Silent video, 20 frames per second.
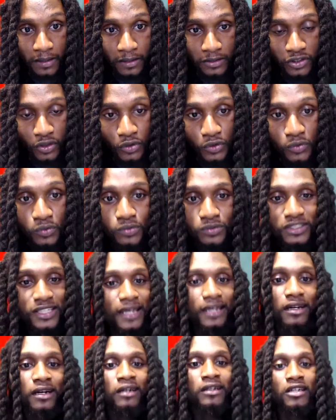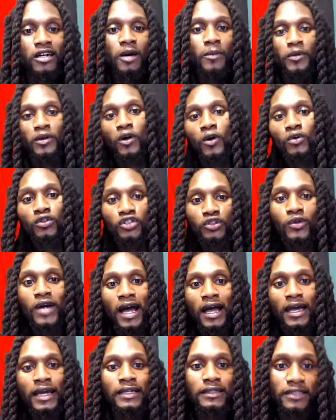So you take a cup of those, you
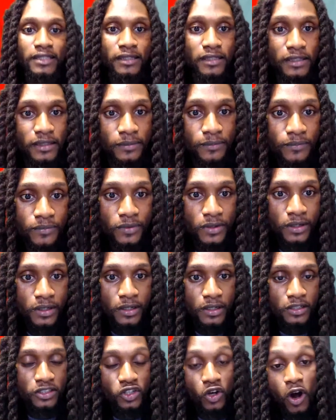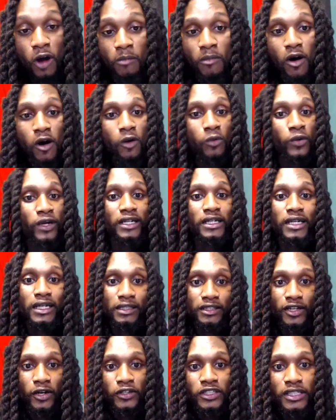got 18. So I'm already
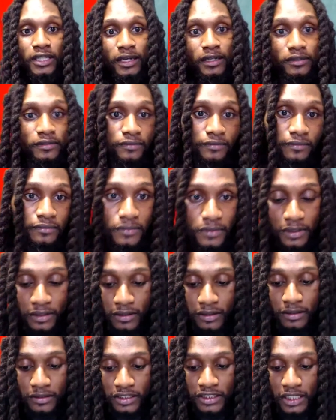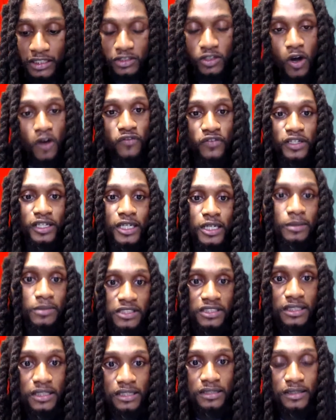at 38 just off of hemp
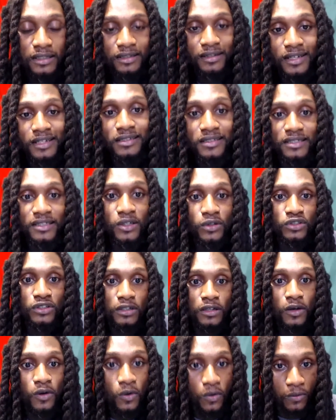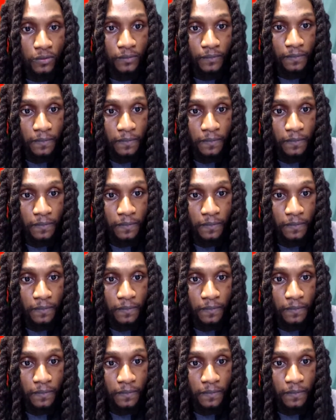seeds and lentils alone.